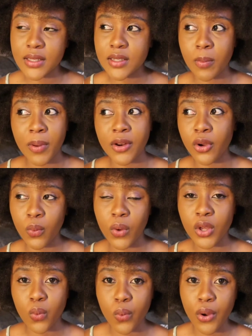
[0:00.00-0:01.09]
depending on where
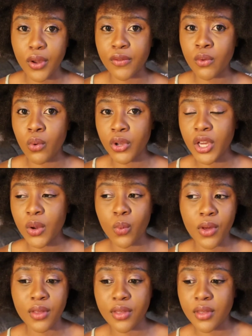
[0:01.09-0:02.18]
you work, if you're working
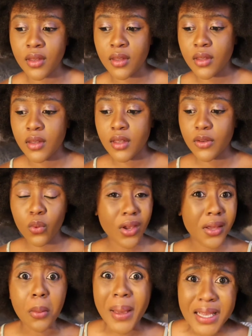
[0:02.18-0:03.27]
with
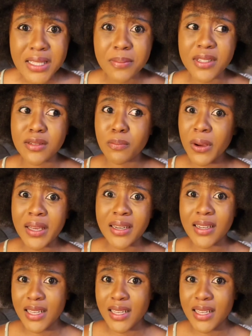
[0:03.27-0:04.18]
in a basement, bring in a